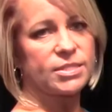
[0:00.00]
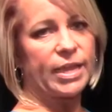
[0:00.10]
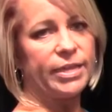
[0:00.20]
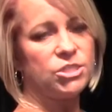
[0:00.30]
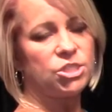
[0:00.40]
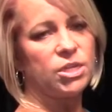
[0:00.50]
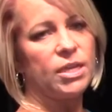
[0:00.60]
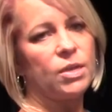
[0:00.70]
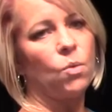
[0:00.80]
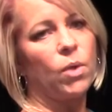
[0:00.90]
stage,
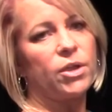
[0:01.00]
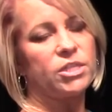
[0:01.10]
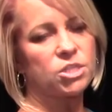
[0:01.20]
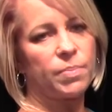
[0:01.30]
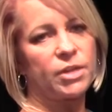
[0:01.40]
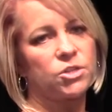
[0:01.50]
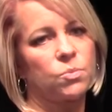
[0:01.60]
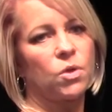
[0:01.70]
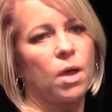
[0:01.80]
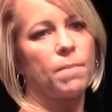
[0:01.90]
where each competitor
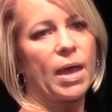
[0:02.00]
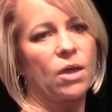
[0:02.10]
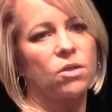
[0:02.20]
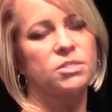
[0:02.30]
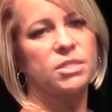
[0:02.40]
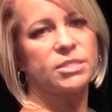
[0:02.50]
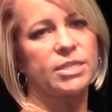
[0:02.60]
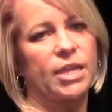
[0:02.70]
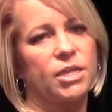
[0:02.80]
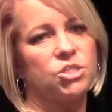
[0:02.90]
will come back onto the
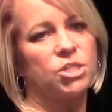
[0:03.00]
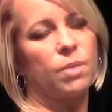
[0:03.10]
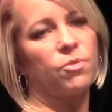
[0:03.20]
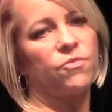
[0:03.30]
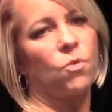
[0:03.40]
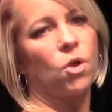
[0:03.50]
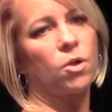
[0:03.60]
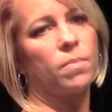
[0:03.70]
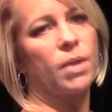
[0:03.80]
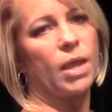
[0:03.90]
stage and
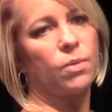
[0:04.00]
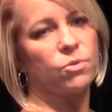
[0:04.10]
perform a